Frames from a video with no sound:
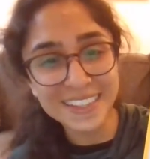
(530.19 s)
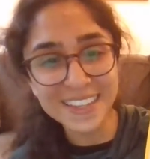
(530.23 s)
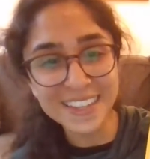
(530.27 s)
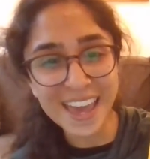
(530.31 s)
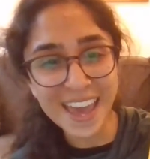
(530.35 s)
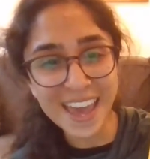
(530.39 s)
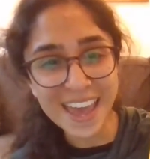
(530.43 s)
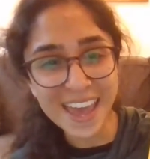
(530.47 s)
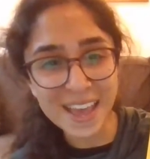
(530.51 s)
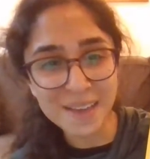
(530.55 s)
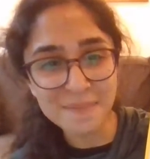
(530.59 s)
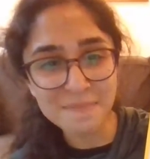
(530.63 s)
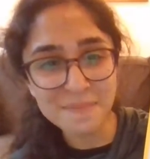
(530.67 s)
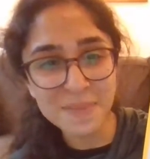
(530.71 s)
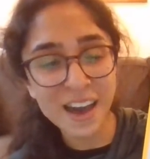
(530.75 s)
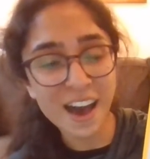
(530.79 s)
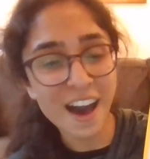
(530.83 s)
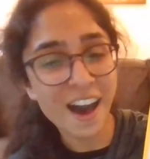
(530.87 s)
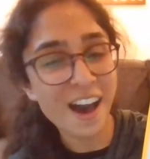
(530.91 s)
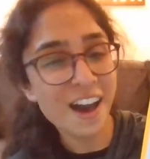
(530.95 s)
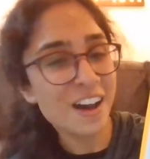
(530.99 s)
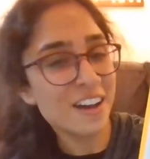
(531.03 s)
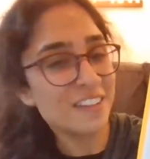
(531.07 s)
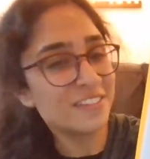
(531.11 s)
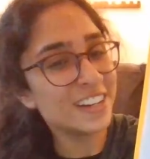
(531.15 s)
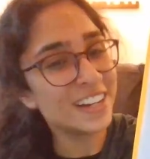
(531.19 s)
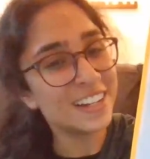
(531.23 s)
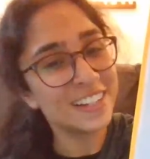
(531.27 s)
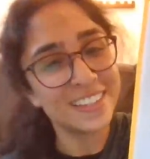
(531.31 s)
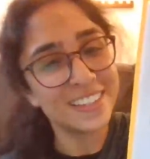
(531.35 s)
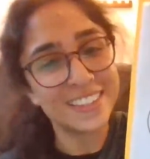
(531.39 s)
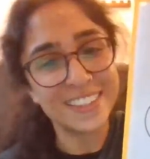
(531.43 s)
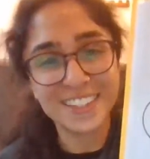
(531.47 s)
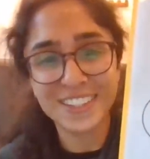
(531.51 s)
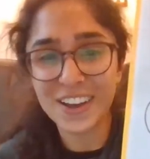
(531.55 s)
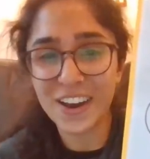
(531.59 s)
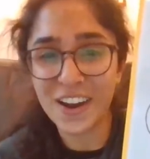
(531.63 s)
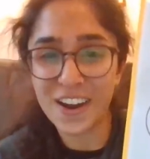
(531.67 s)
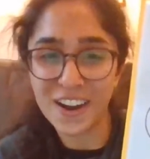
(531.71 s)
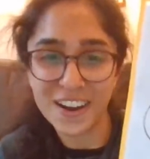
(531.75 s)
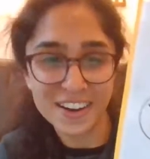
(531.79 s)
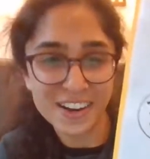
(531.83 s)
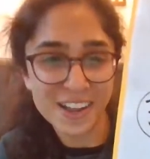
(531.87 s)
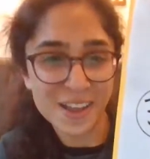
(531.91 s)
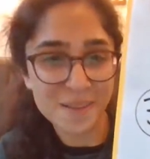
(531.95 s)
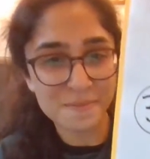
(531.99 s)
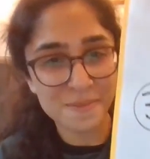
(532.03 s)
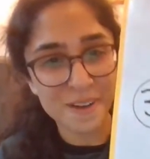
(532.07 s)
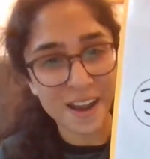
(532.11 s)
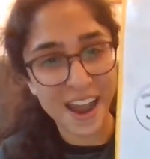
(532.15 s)
game of
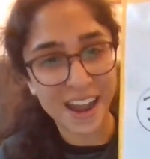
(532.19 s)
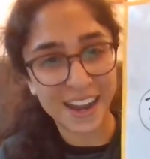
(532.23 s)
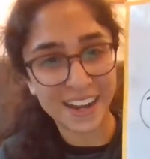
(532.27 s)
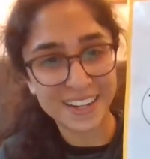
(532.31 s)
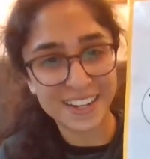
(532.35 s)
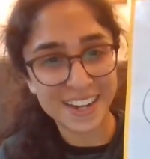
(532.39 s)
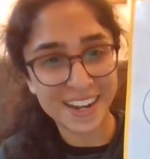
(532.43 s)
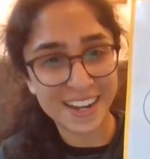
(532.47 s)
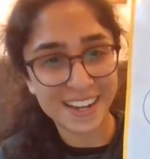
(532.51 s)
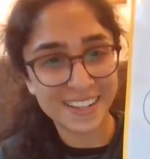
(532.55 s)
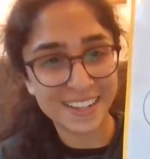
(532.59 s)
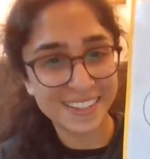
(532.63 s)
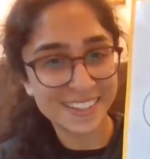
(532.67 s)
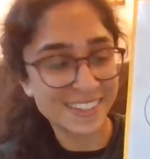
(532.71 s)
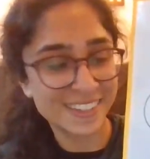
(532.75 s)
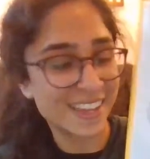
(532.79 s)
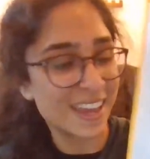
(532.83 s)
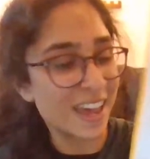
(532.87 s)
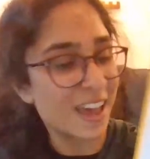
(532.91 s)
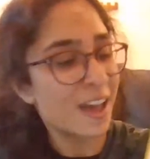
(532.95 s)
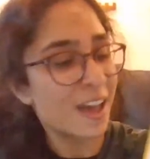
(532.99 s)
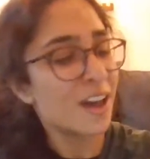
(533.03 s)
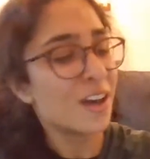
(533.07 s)
target practice.